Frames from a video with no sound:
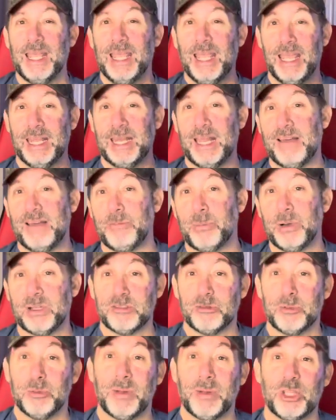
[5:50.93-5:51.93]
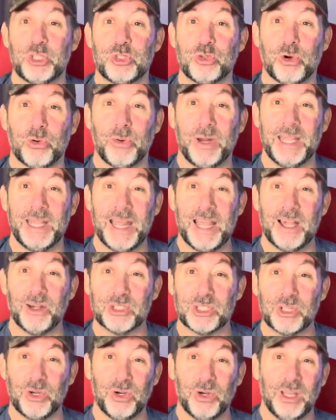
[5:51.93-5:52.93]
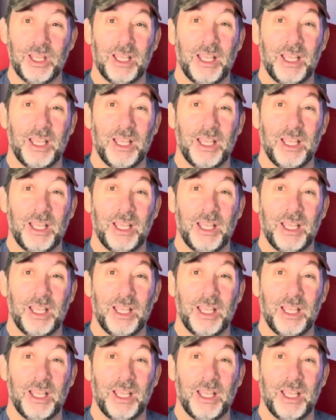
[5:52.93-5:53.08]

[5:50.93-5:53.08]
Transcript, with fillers: and I have a bunch of them in my store right now. So.